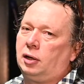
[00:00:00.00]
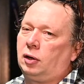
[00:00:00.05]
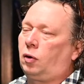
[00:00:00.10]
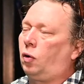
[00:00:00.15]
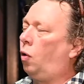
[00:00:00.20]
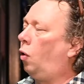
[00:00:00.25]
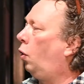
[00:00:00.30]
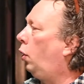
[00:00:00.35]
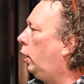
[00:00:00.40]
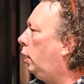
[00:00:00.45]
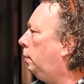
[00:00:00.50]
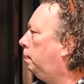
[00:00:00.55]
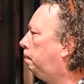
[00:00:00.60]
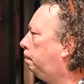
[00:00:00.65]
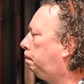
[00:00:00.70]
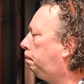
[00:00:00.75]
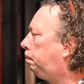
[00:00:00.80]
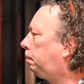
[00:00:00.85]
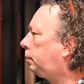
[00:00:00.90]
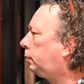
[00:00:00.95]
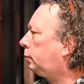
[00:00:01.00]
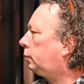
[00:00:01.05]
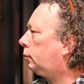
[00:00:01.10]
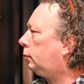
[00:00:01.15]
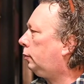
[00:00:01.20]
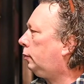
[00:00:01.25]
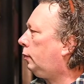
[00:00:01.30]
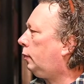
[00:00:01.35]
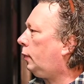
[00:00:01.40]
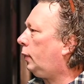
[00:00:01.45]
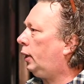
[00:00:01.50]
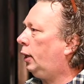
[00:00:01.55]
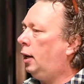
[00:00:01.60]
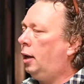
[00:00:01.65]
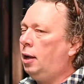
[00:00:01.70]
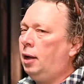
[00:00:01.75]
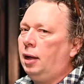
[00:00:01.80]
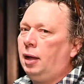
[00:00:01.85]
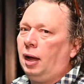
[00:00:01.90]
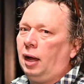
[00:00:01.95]
koi.
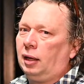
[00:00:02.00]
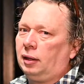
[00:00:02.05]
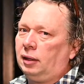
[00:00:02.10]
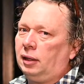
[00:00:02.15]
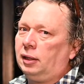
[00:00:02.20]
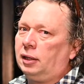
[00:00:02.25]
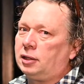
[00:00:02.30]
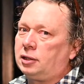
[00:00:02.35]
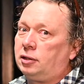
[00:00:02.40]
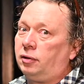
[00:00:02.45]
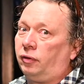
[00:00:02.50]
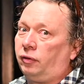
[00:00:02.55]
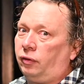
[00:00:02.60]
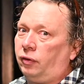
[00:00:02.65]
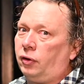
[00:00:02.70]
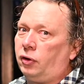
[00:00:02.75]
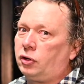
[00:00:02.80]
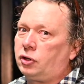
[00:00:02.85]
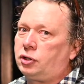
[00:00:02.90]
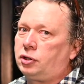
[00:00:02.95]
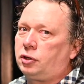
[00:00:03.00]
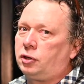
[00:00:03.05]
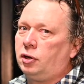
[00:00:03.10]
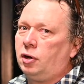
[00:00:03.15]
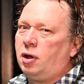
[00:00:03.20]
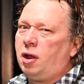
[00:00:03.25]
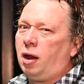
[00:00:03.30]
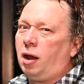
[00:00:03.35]
I think it's the first